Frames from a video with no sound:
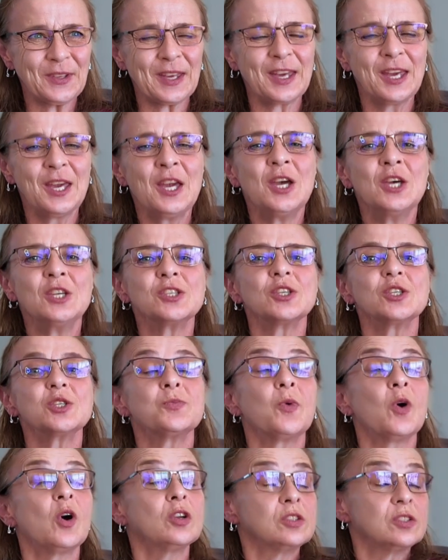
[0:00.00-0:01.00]
Okay, so
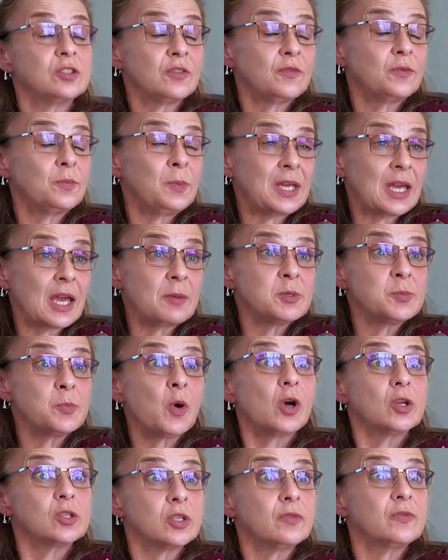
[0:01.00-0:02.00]
it's becomes
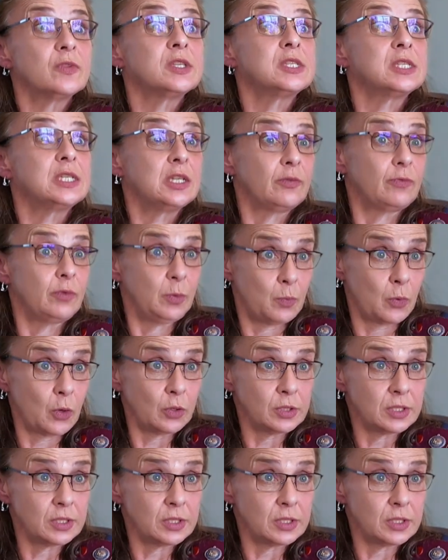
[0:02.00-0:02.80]
part of the delivery